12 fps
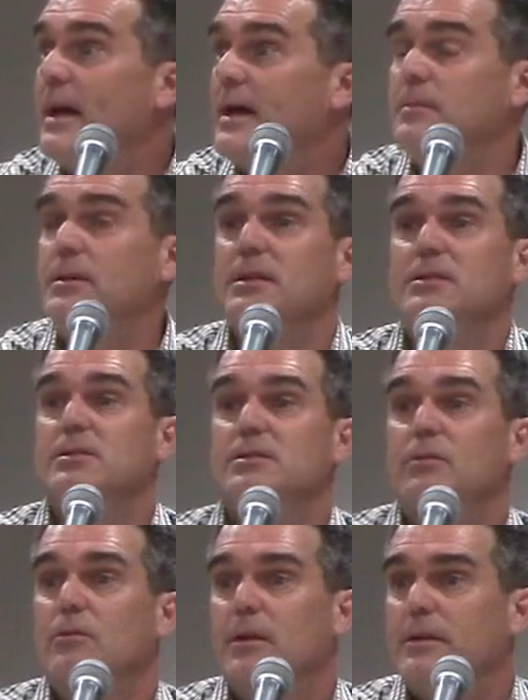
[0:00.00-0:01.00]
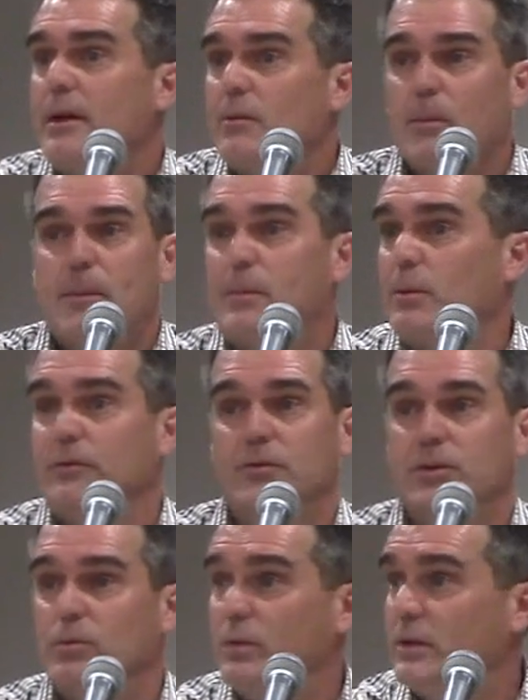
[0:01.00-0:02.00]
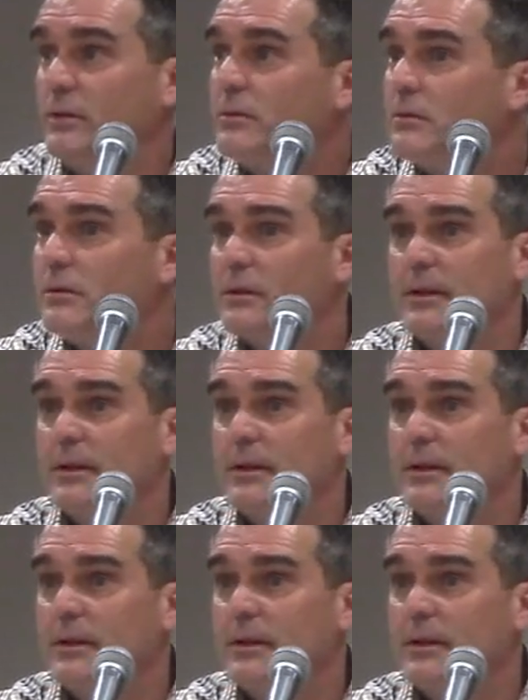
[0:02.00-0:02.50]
babies, they were people of goodwill.